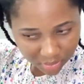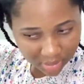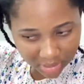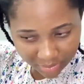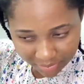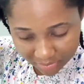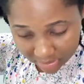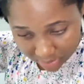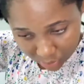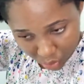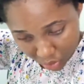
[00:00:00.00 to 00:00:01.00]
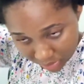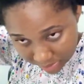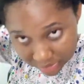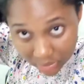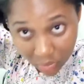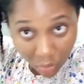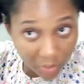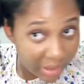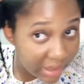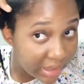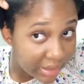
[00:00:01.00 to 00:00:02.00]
to clip these ones away.